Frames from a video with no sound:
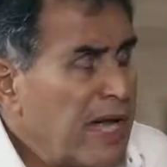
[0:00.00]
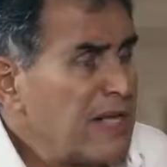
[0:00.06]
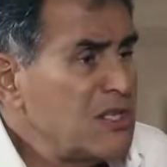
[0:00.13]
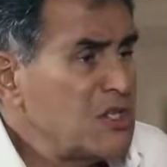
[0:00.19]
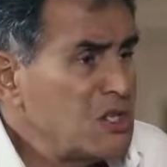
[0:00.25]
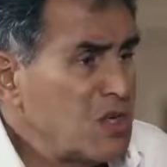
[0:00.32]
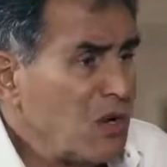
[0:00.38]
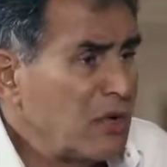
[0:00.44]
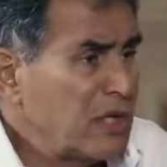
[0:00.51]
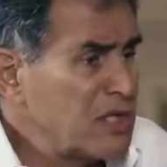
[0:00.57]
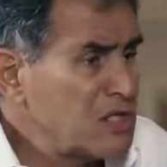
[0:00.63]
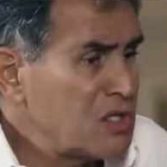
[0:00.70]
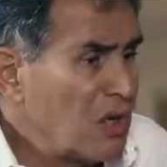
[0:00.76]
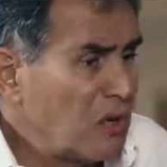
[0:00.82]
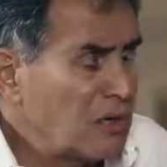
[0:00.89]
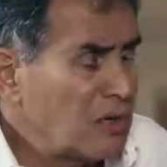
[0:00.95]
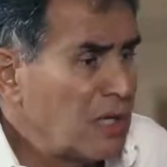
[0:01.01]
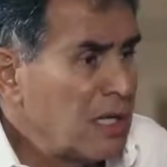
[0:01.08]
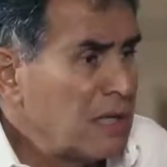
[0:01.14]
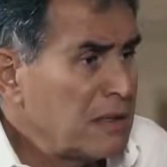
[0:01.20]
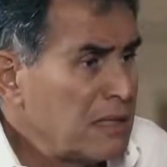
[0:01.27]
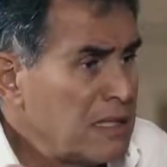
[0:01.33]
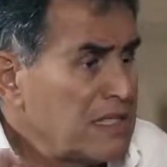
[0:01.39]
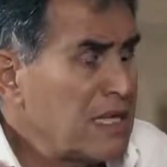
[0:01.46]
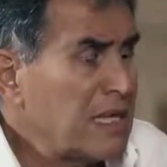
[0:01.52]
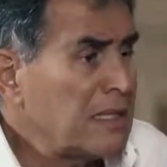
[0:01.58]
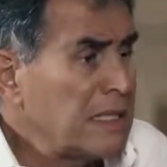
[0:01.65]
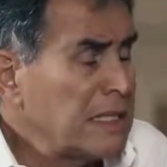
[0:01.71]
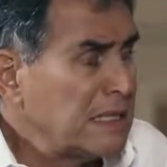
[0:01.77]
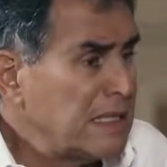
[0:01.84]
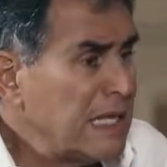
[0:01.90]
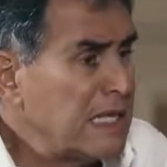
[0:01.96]
and so on and so on. These are
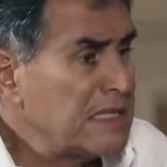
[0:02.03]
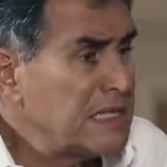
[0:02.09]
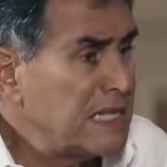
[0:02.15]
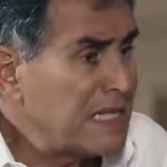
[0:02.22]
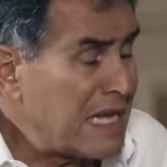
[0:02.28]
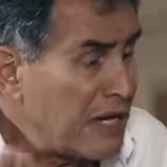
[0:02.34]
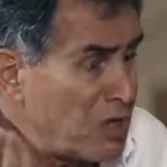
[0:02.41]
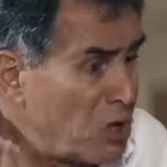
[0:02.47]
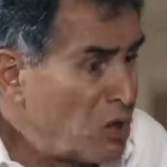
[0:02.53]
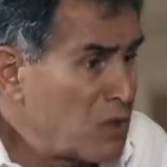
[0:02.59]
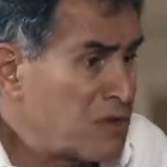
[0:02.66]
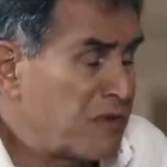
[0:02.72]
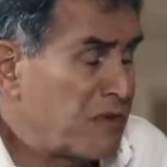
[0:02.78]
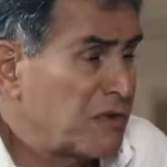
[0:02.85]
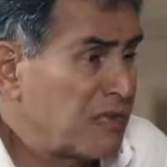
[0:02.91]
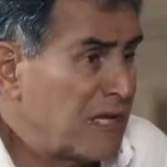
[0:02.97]
things that are used for